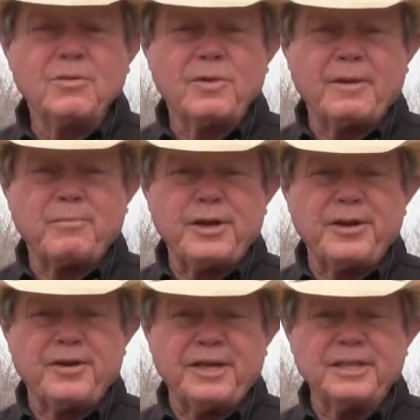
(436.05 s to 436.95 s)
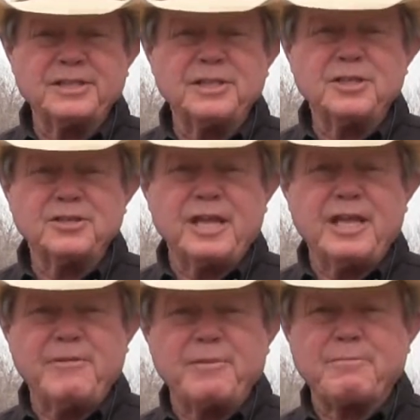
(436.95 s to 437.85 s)
where that breeder is do they
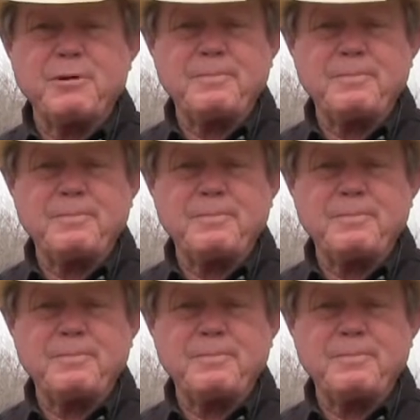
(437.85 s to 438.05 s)
keep their